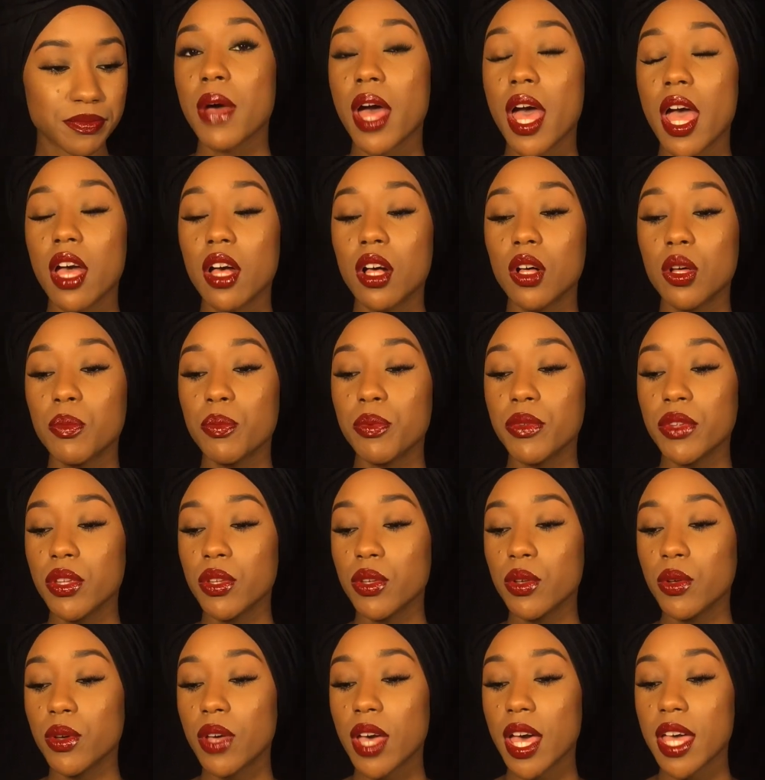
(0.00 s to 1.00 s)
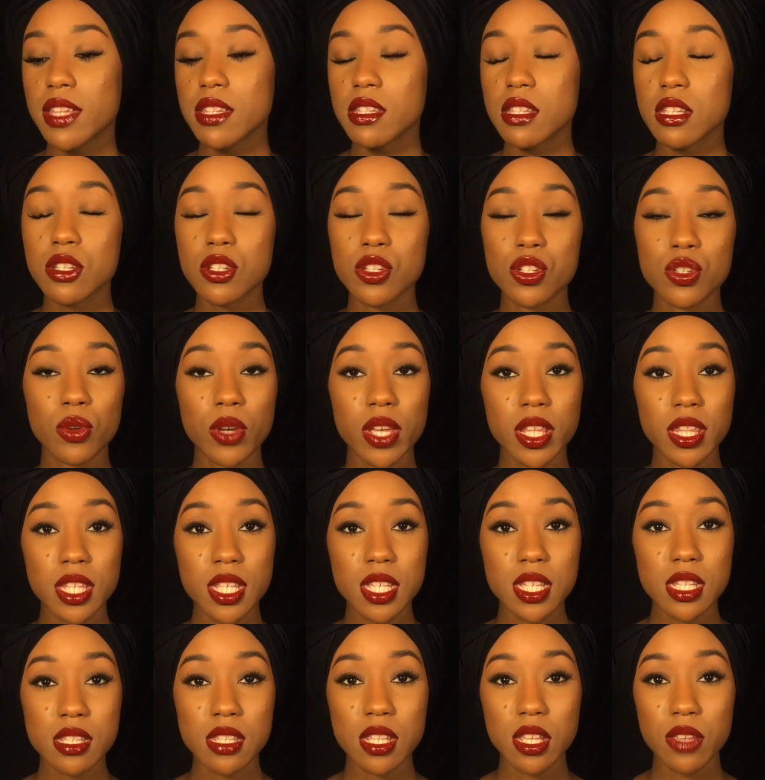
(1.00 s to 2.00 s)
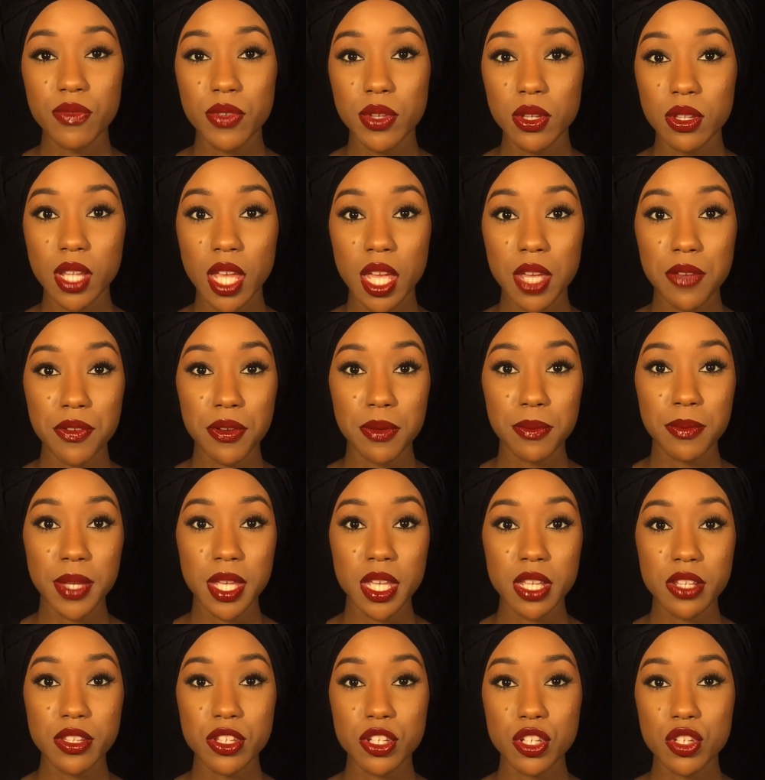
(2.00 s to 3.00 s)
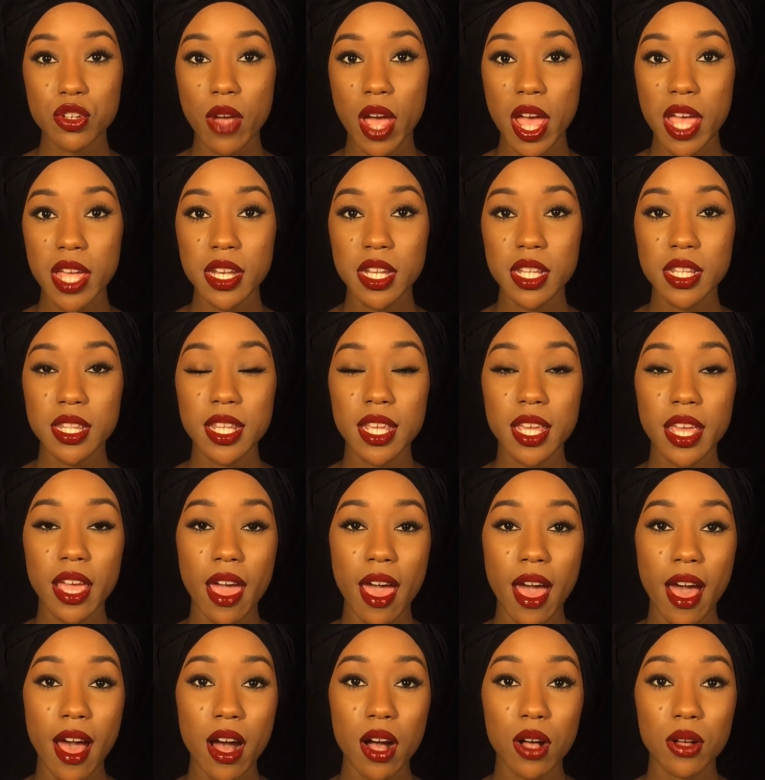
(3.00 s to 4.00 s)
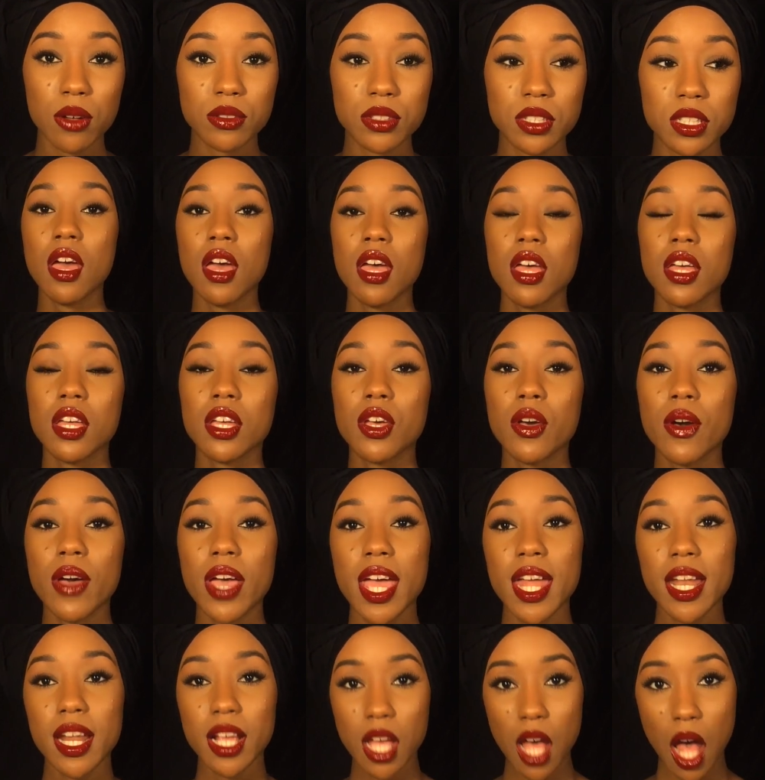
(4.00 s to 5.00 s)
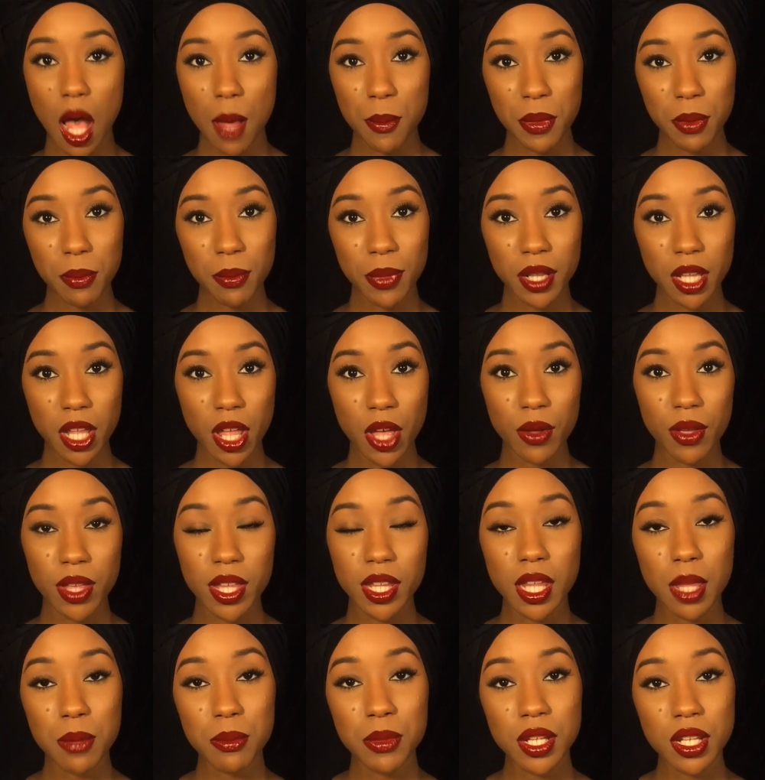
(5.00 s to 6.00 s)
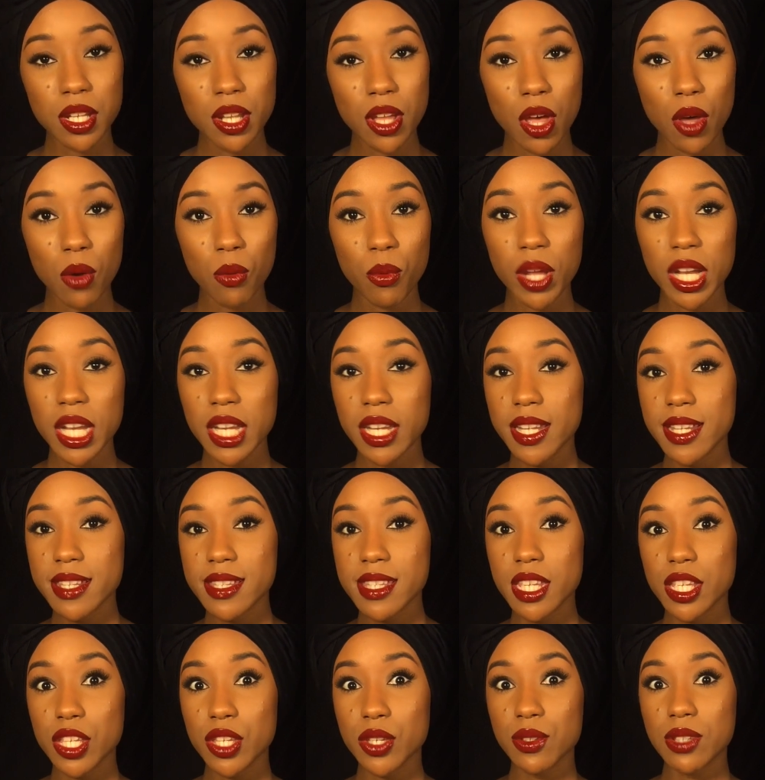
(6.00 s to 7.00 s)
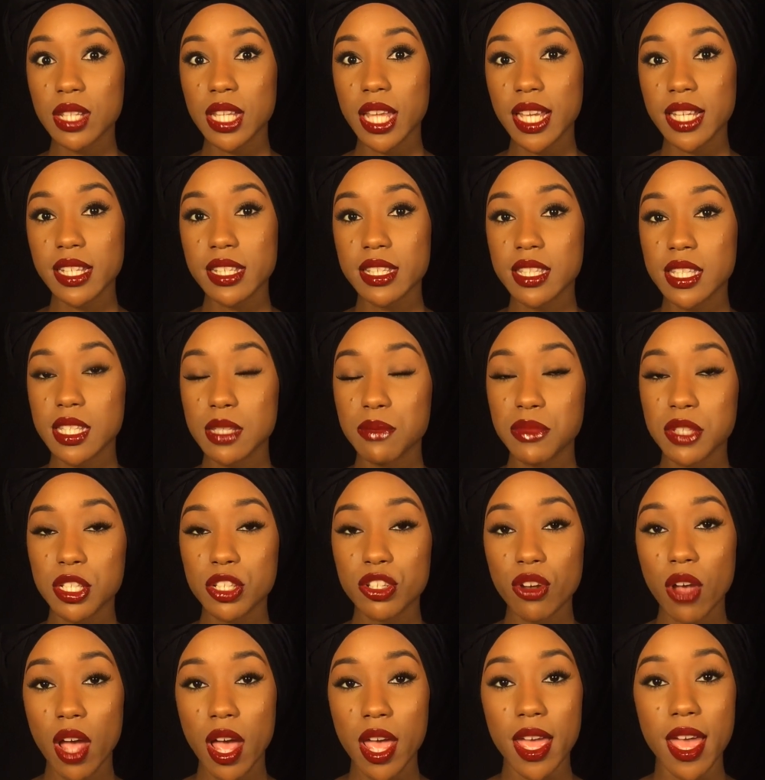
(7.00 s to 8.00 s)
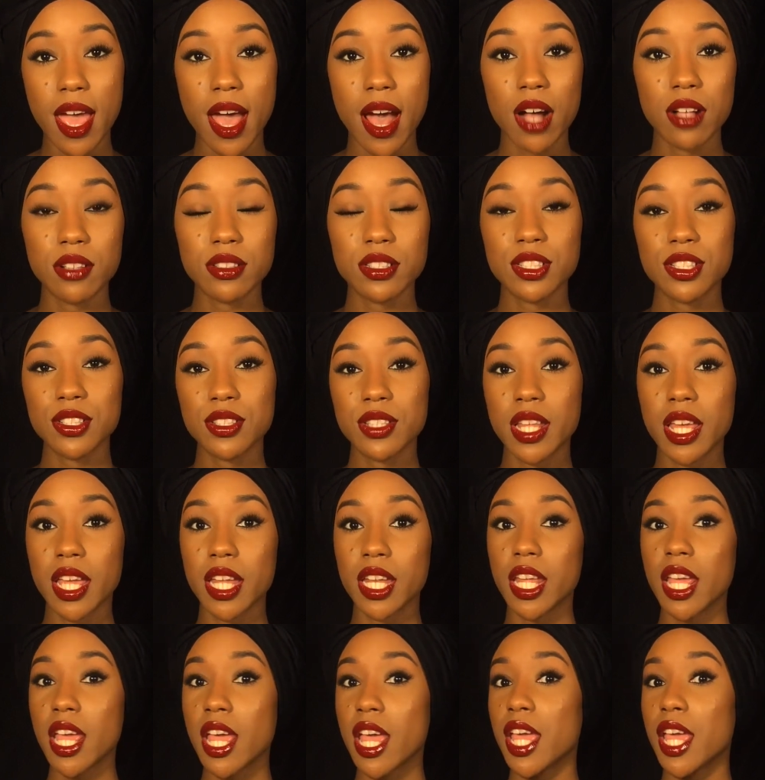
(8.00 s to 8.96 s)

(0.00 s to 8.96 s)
I hope you guys enjoy this. If you'd like for me to try anything out, go ahead and comment below and let me know what it is that you'd like to see me try out, so that